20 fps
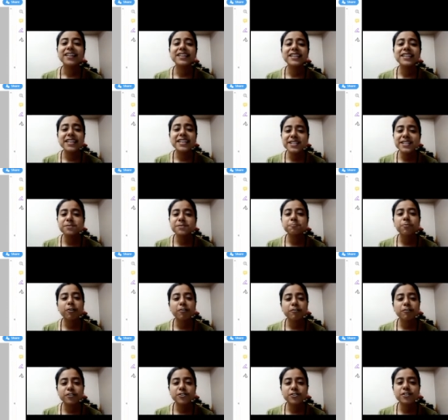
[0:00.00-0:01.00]
these
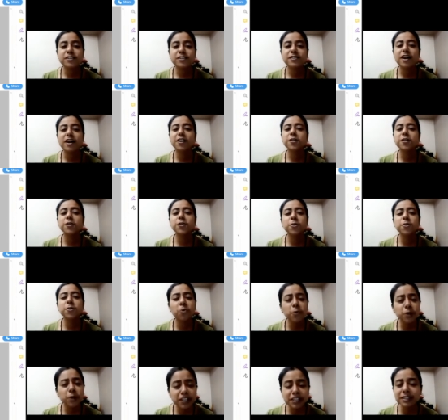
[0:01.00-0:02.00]
provisions are
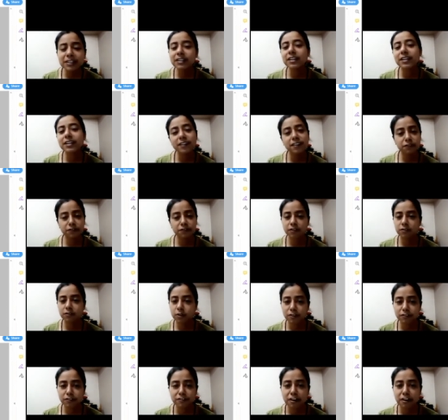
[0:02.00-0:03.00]
totally in the
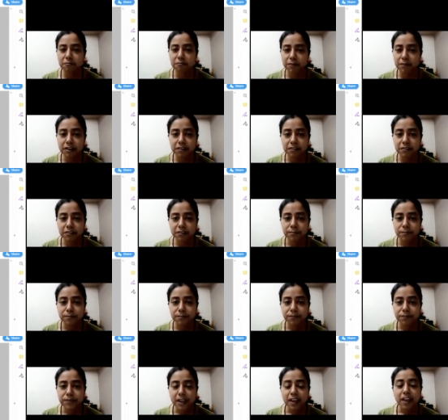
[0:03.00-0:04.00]
favor of government
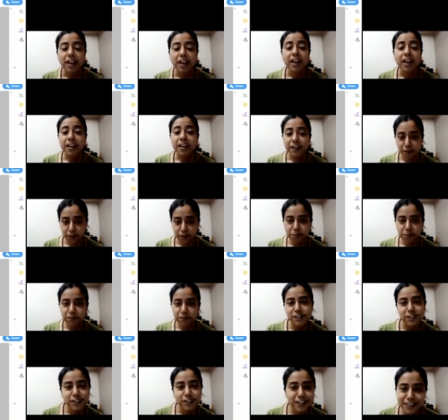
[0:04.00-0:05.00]
you will
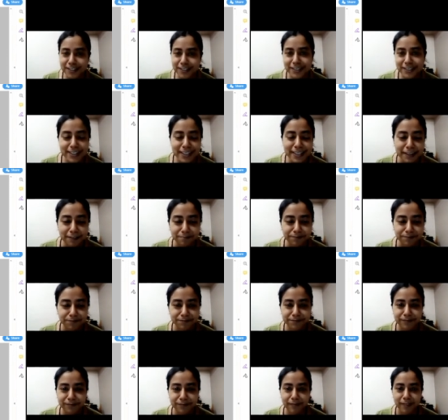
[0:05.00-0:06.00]
just see
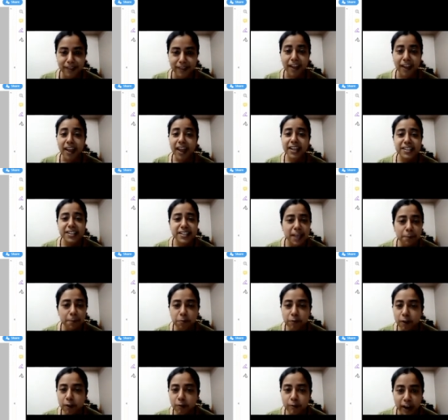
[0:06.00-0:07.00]
except
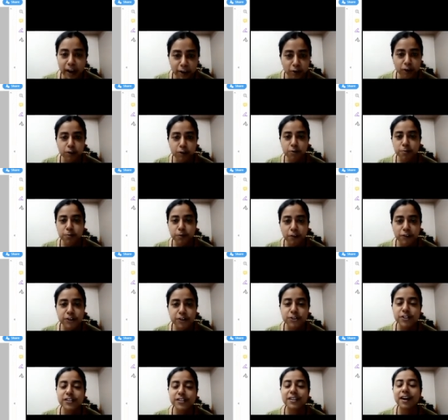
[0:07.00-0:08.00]
for one or two
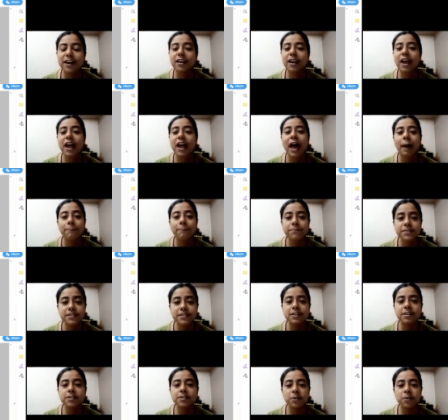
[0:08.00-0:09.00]
provisions they are
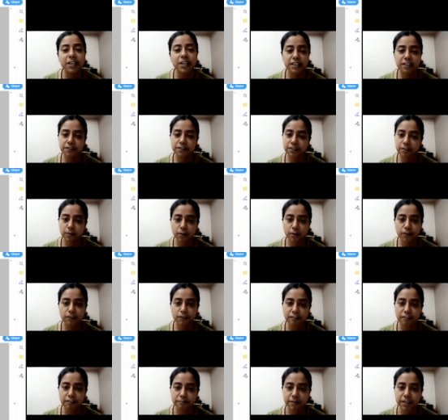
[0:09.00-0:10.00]
absolutely in the favor of
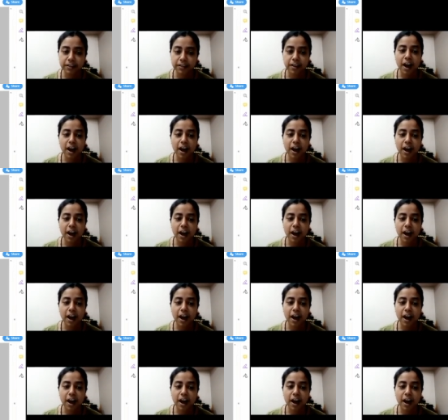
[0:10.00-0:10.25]
government